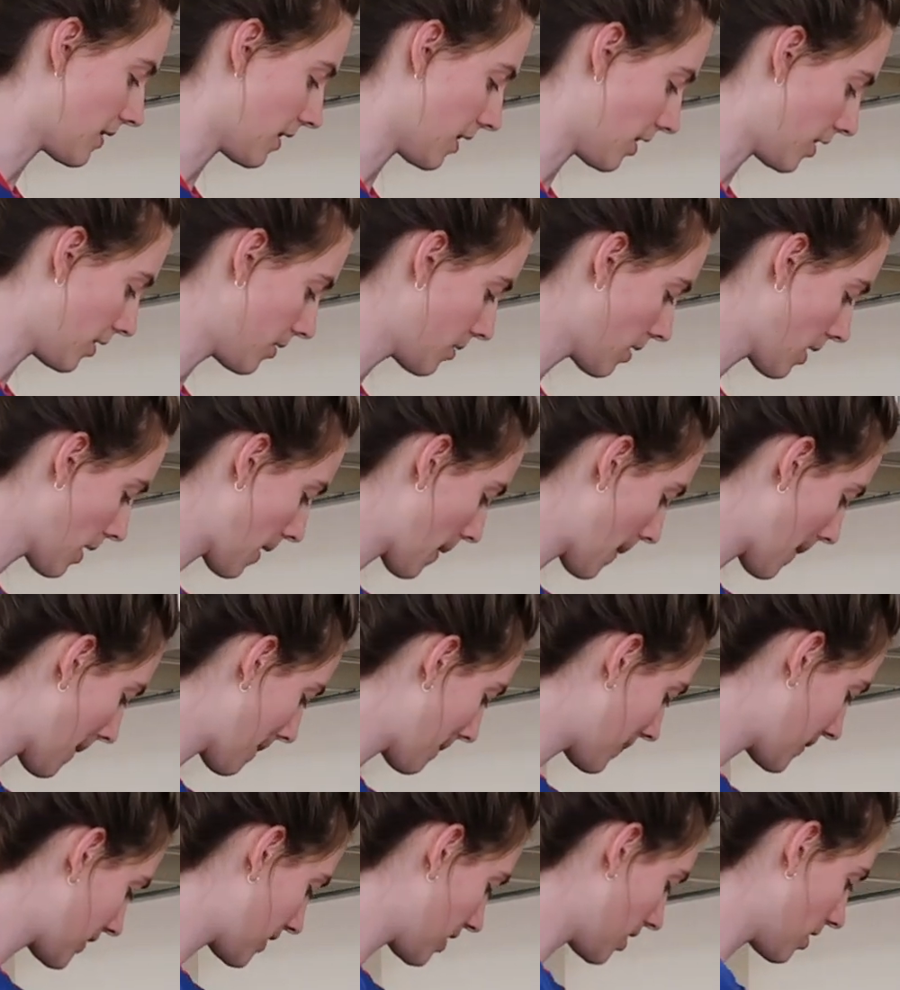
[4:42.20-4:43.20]
though,
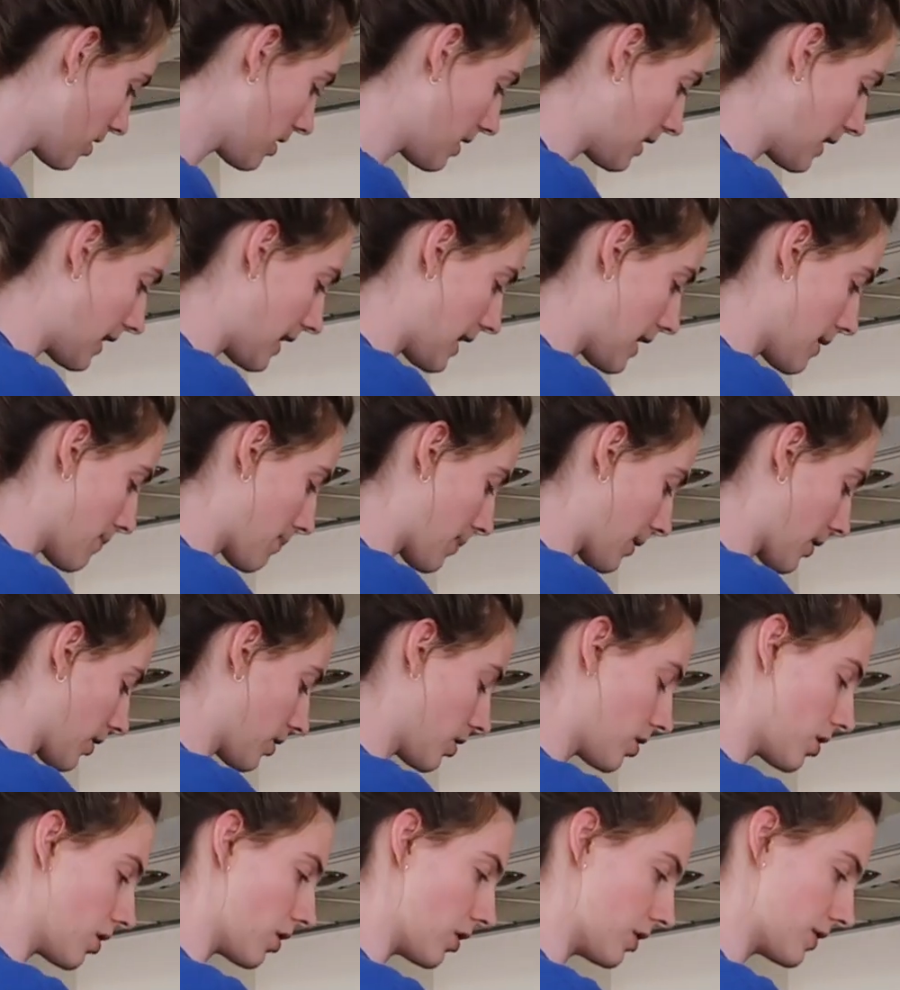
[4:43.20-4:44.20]
purely
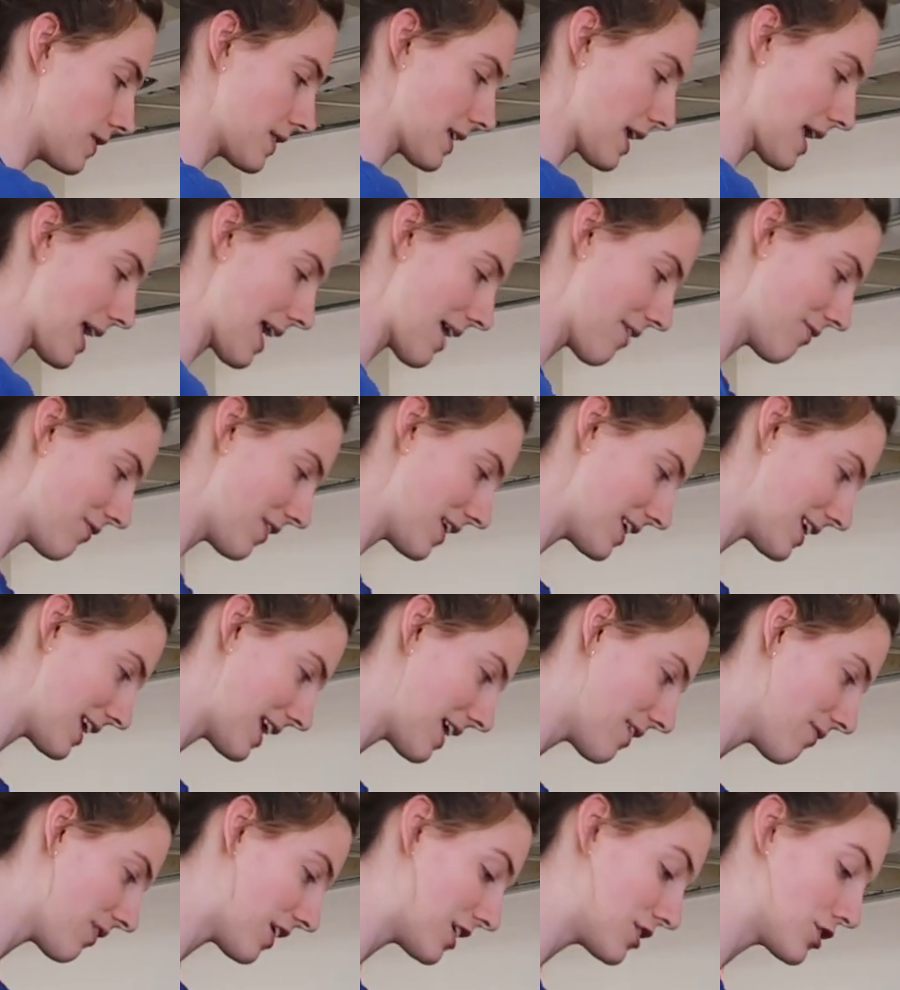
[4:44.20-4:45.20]
because
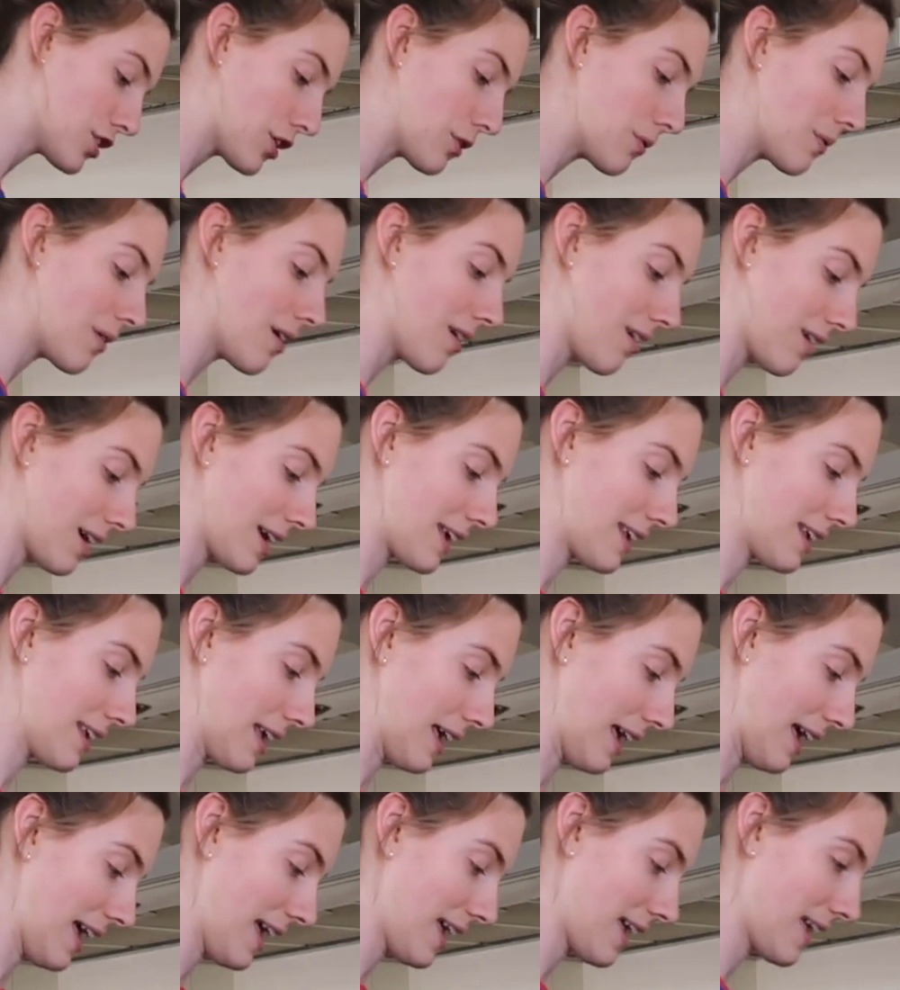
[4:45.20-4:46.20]
if I don't like
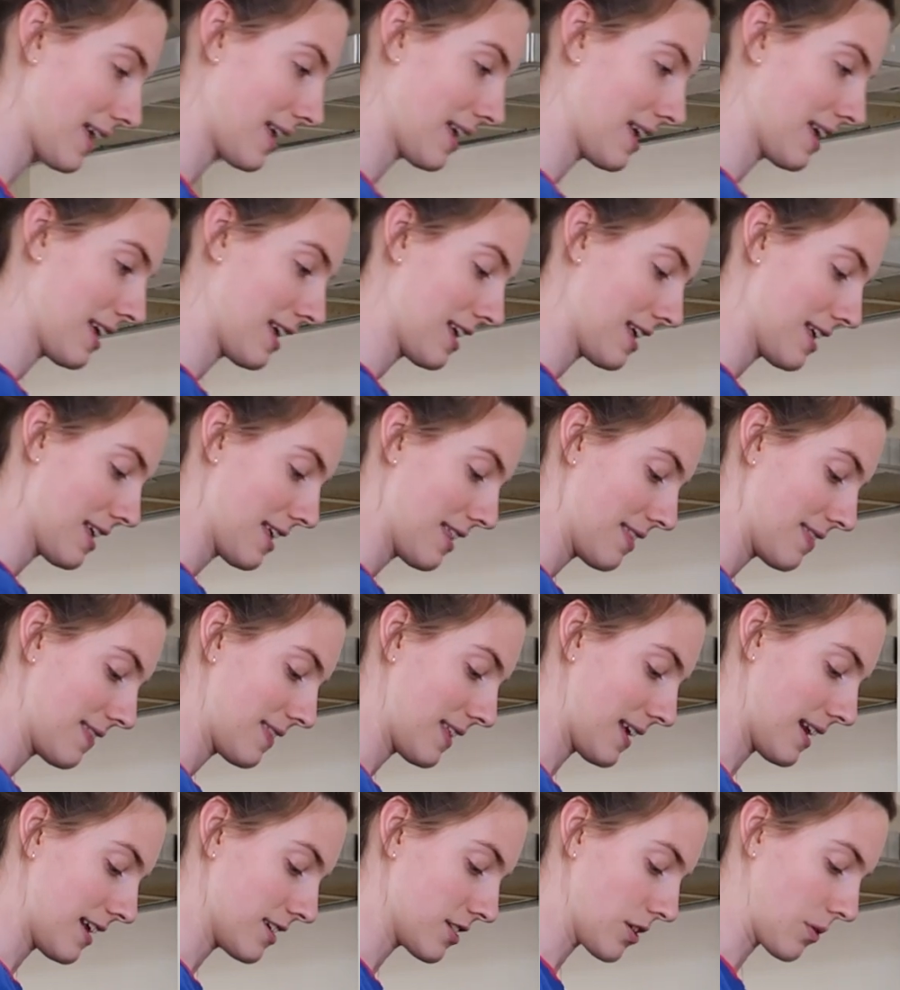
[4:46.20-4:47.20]
it,
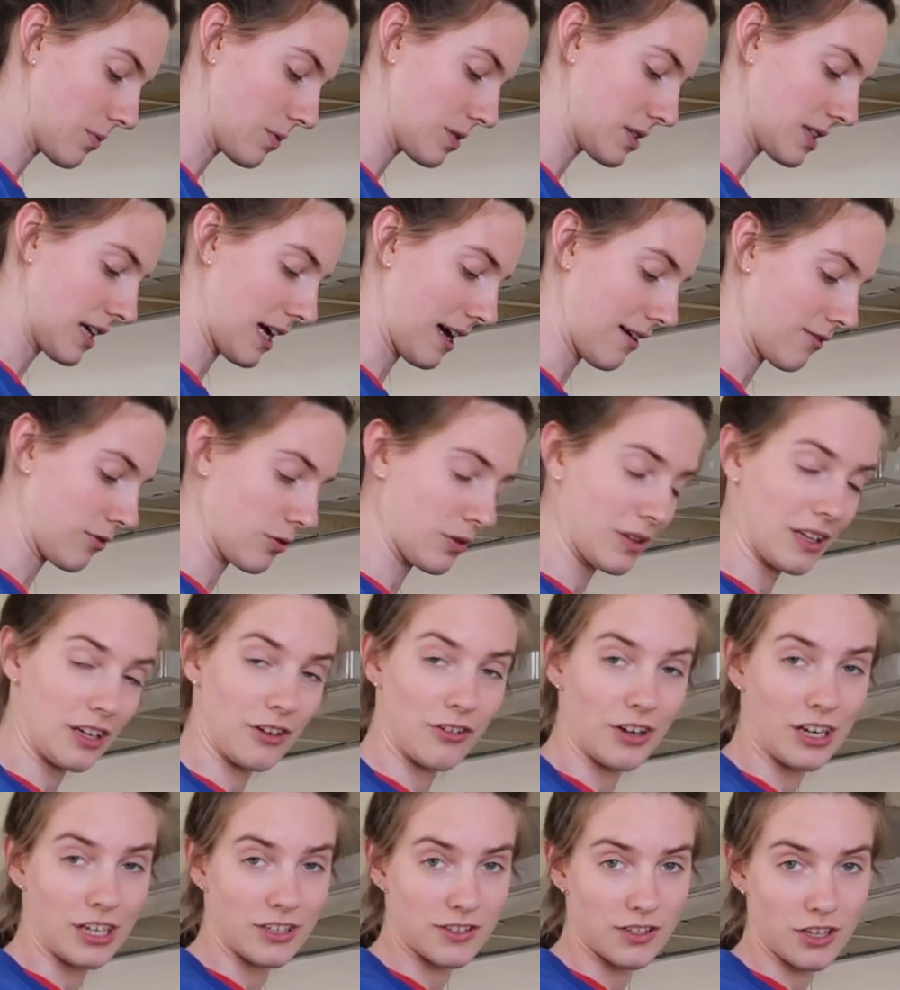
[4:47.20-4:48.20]
then I don't want to have all the
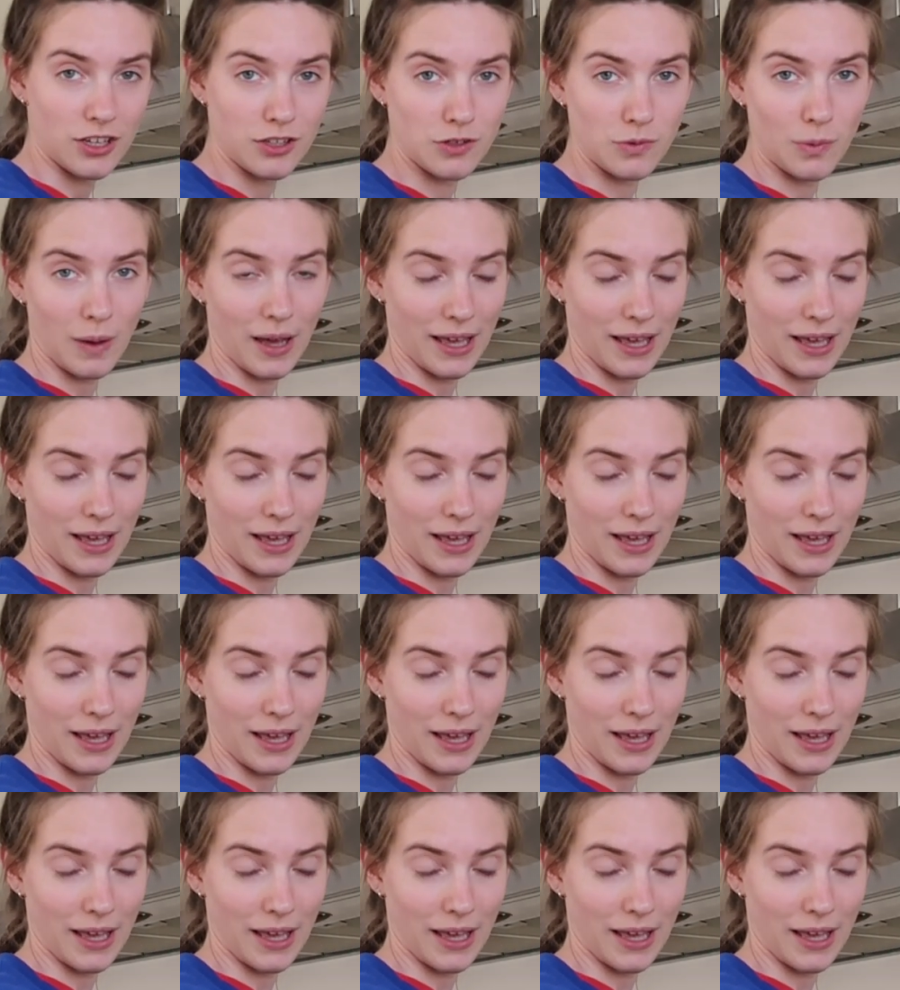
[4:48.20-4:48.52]
ingredients go to